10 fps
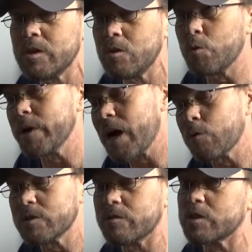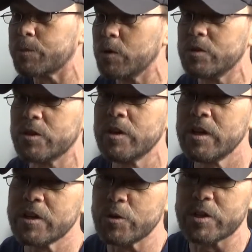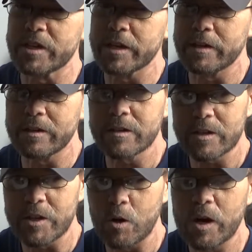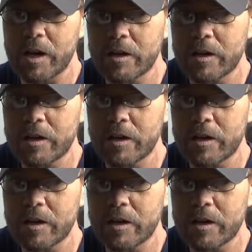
three hours of exposure, you should get, you know,